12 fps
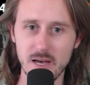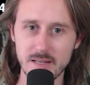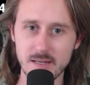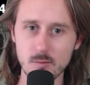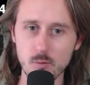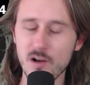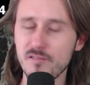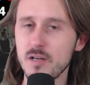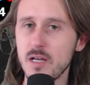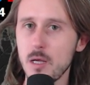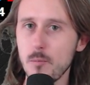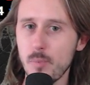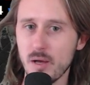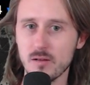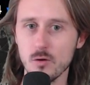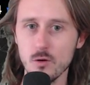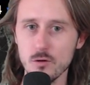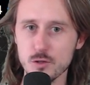And that will have an
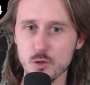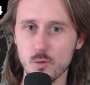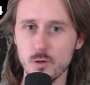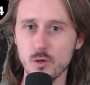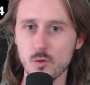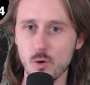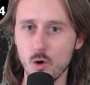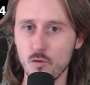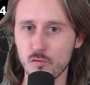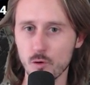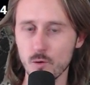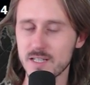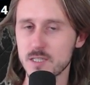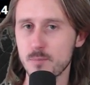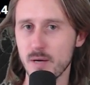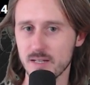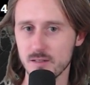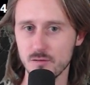impact also on your overall
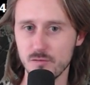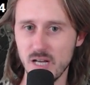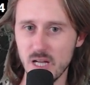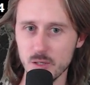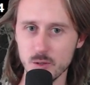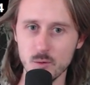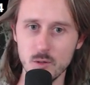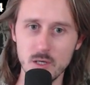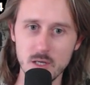expected value.